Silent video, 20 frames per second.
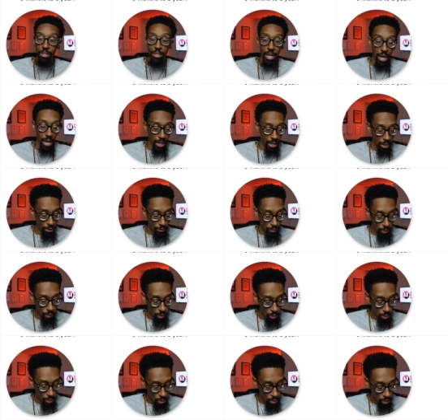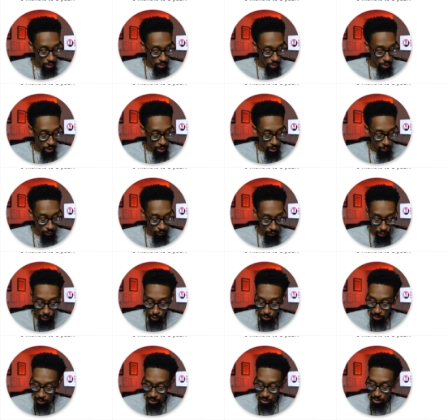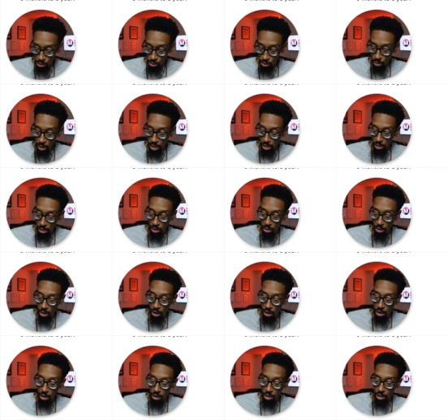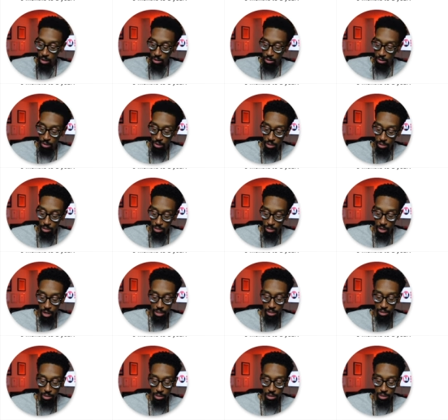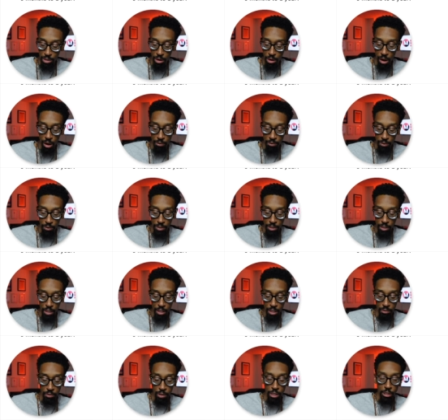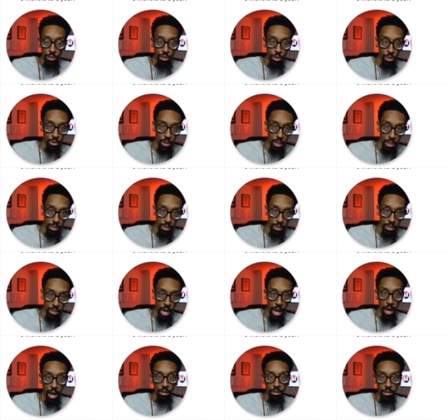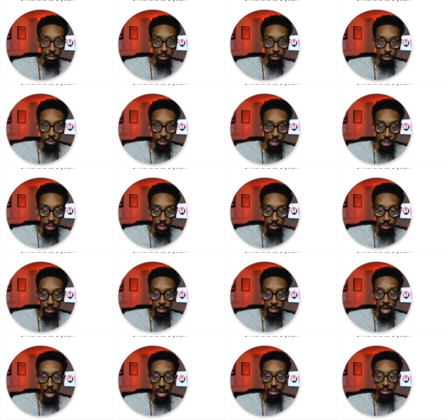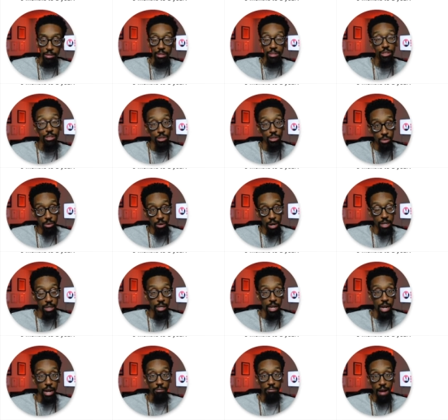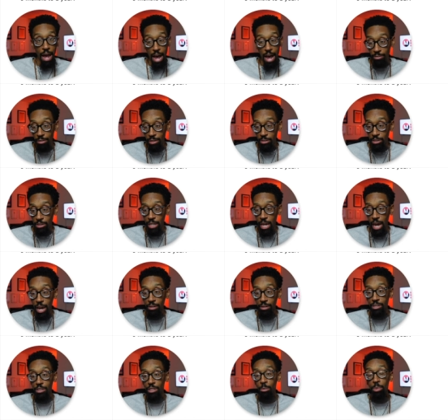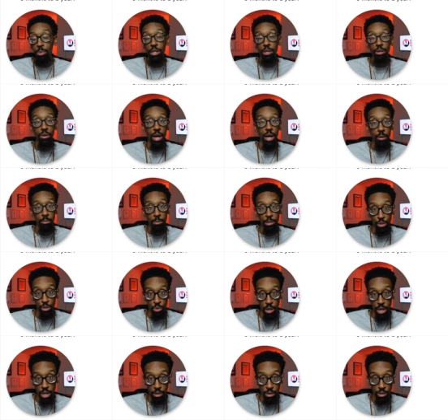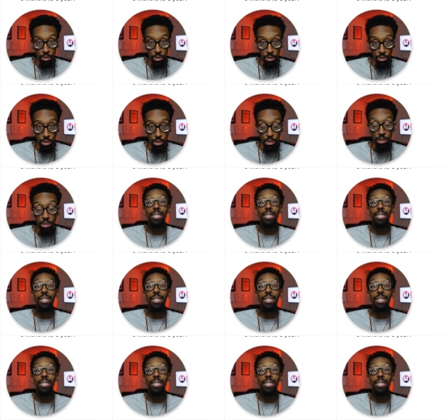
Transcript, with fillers: that if you you get the first business credit card, you're going to start to see offers of 200,000, 300,000. This is credit now. 500,000 depending on how much credit you're using